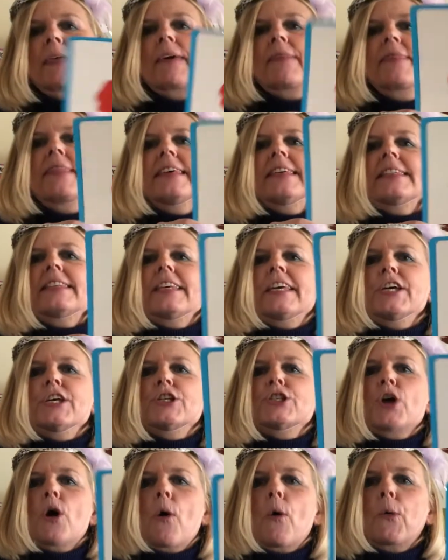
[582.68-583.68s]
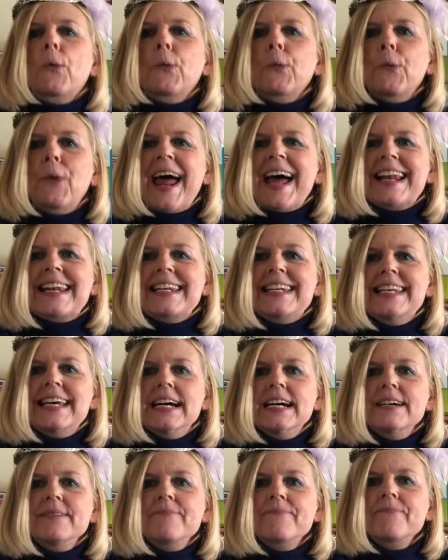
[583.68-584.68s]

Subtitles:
This is red.